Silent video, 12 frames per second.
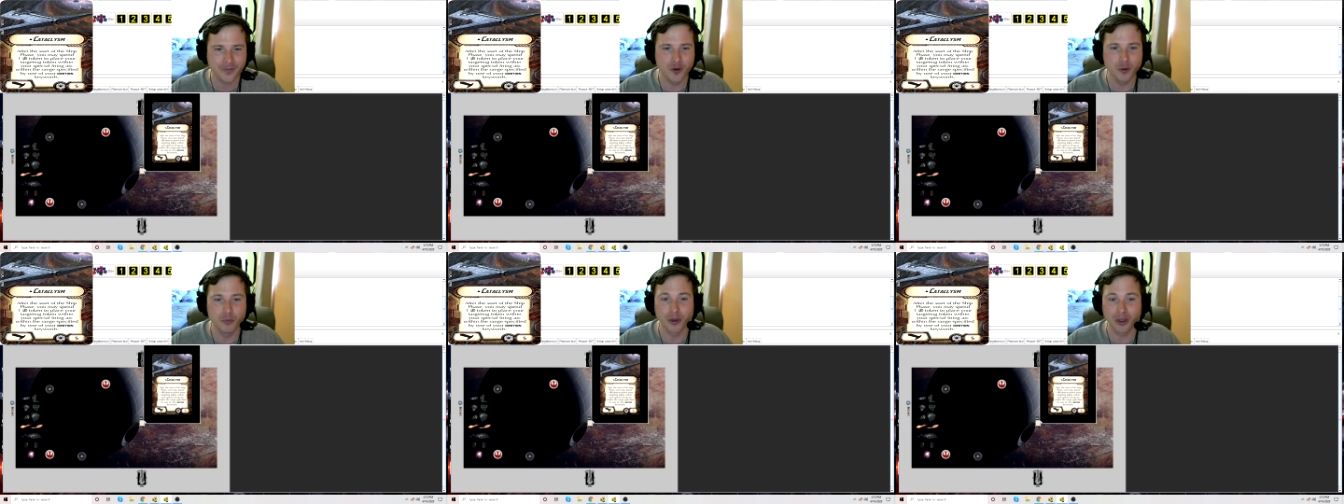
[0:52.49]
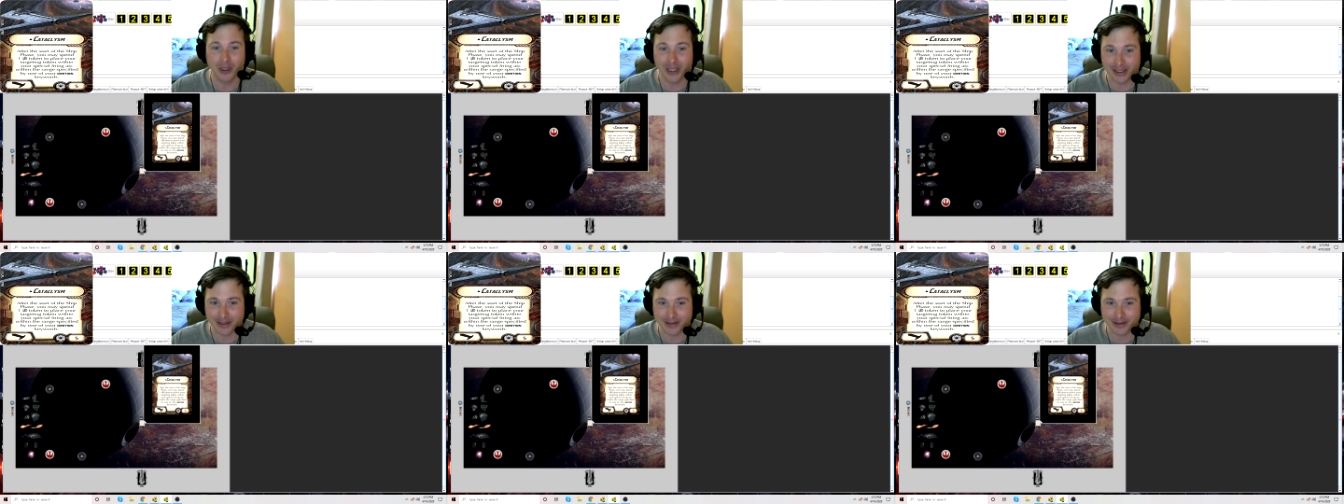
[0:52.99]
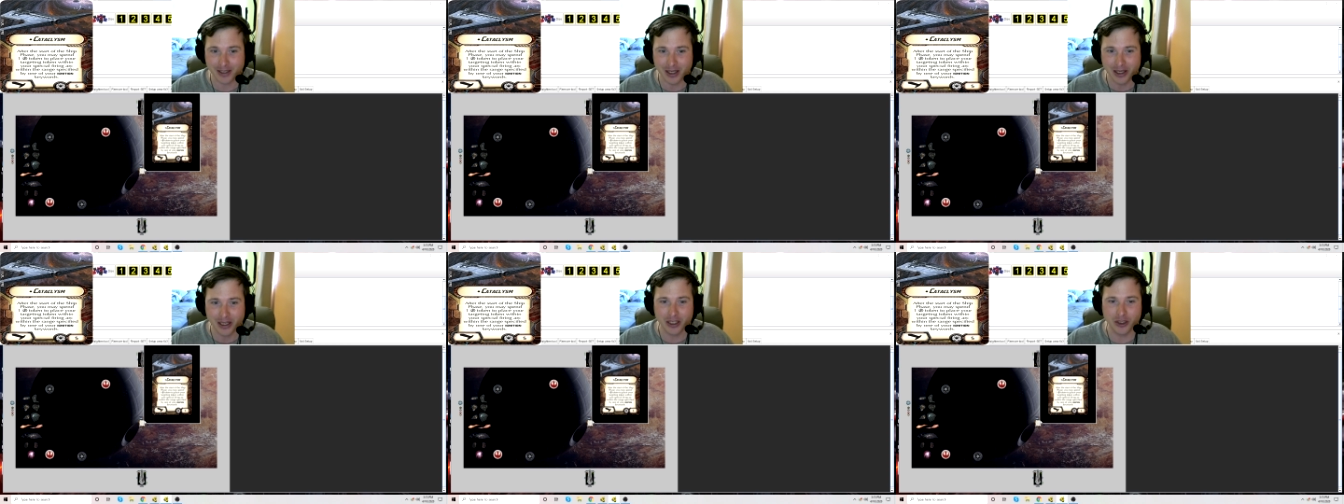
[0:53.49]
to place
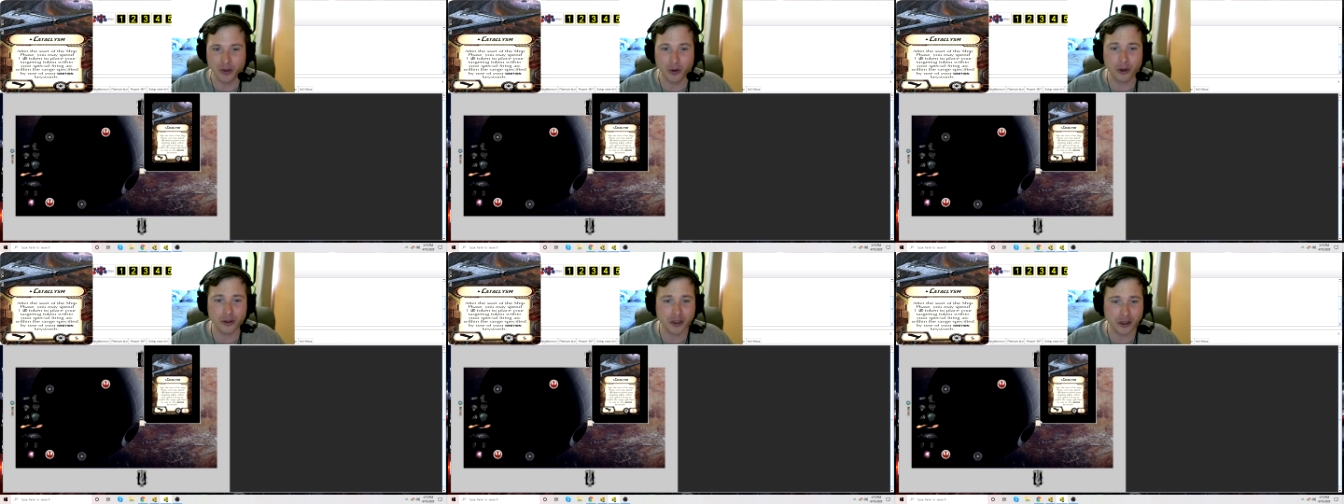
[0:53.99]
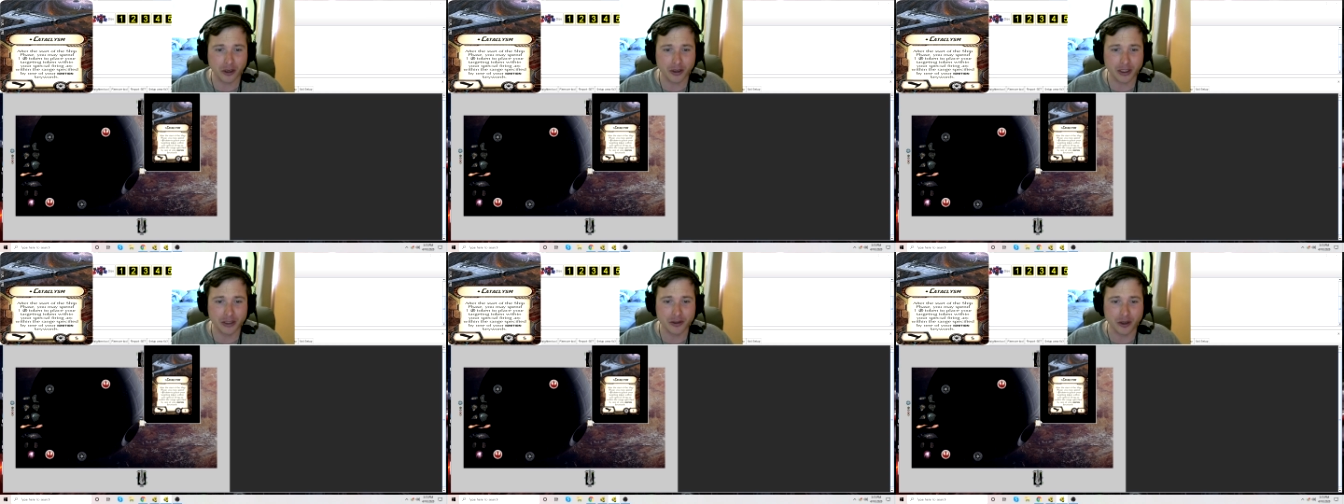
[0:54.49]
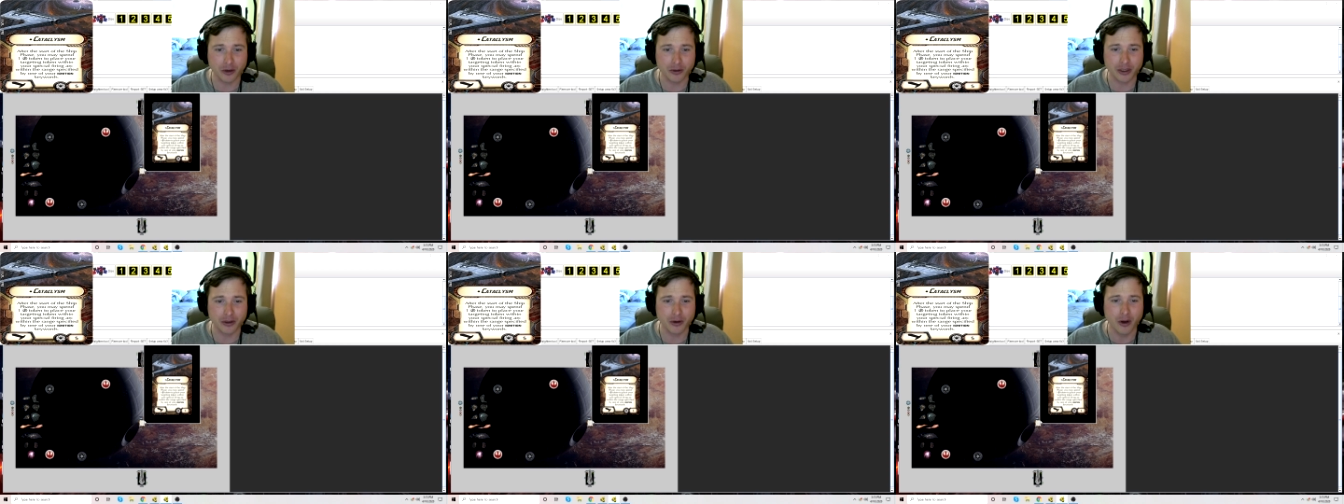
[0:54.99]
your targeting
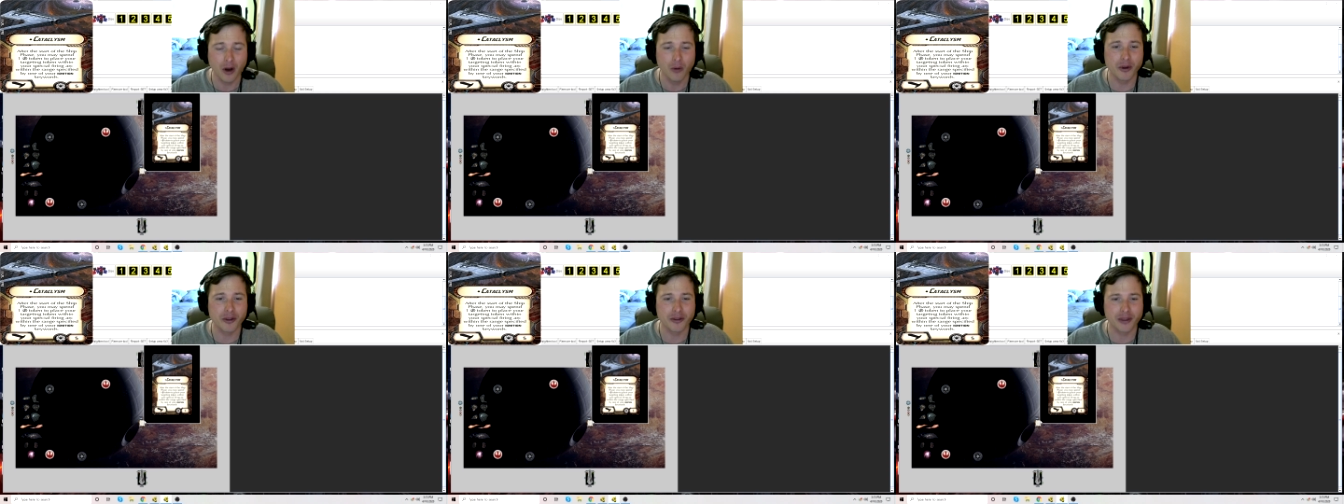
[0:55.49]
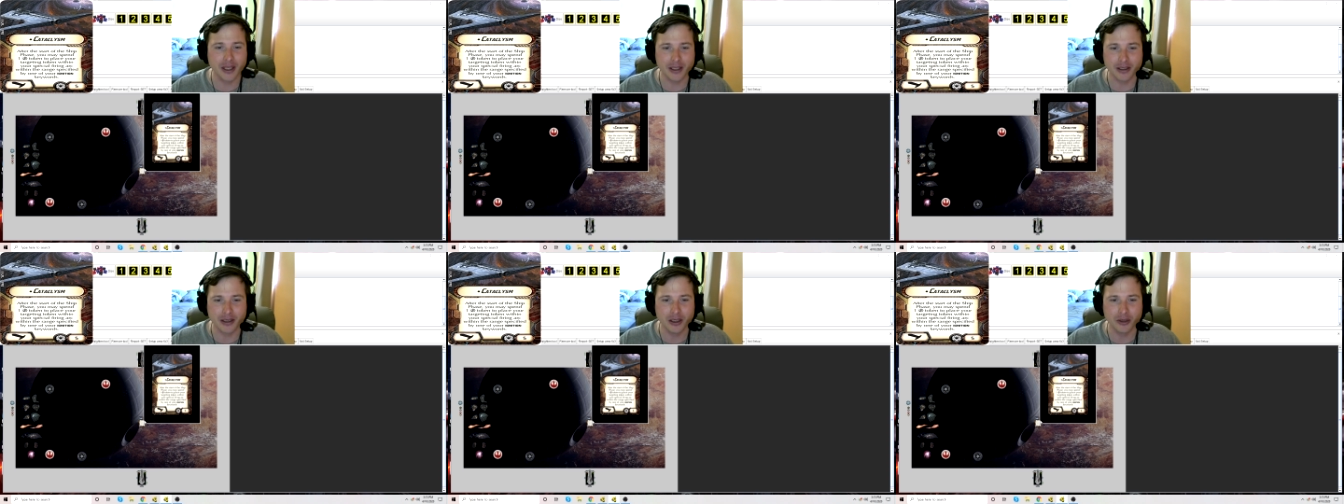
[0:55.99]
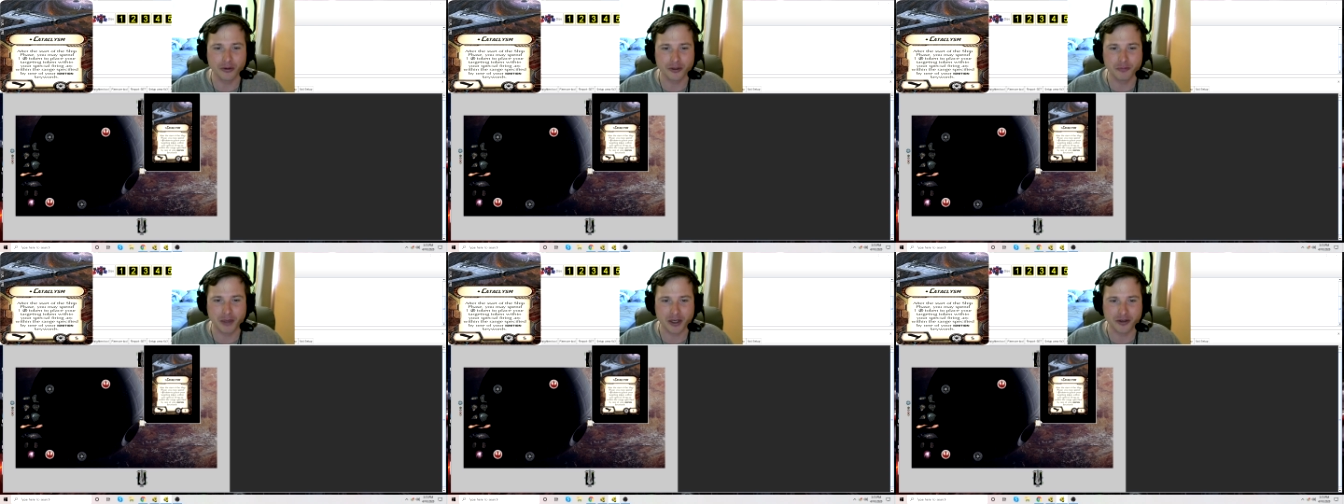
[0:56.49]
token within your
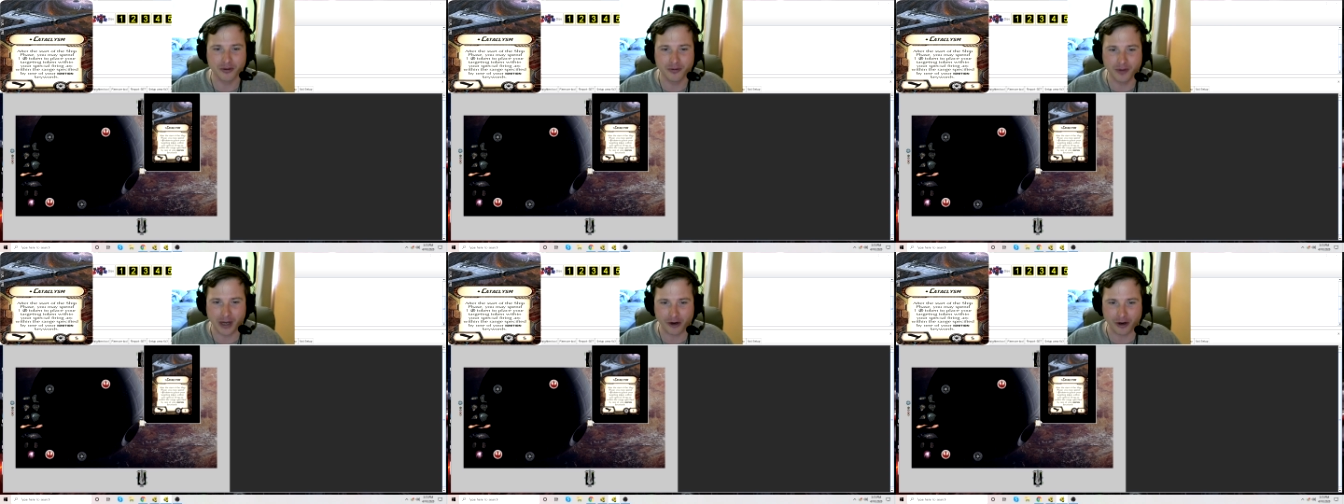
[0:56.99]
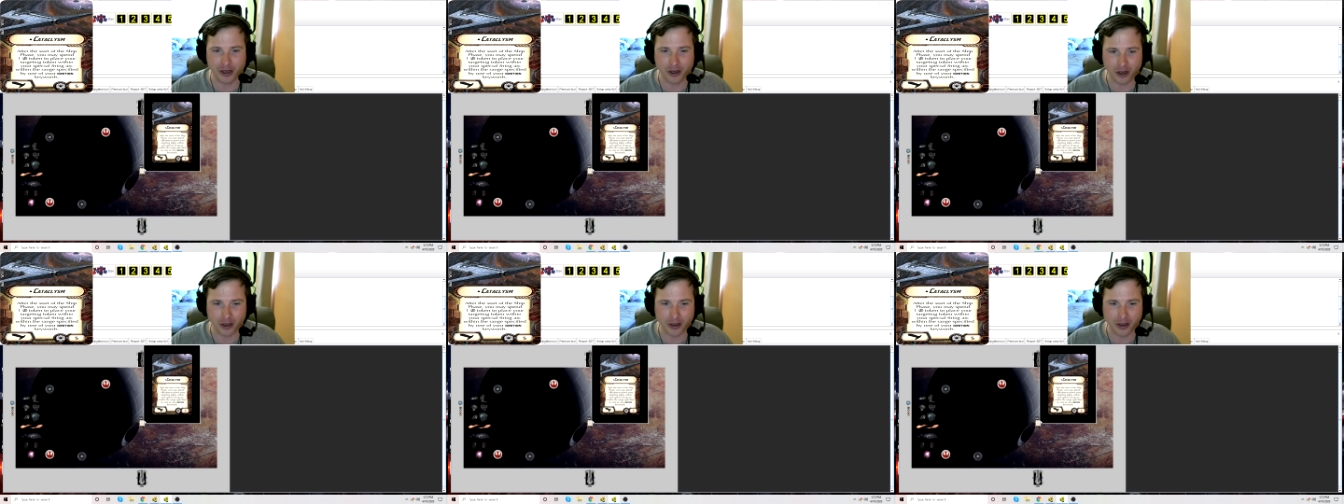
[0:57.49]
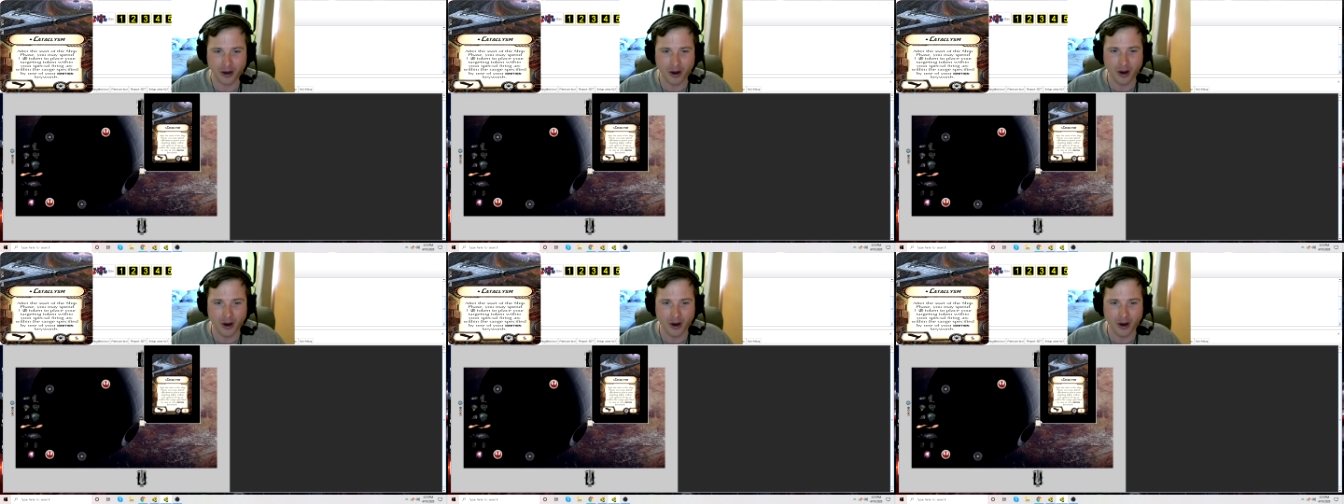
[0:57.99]
special firing arc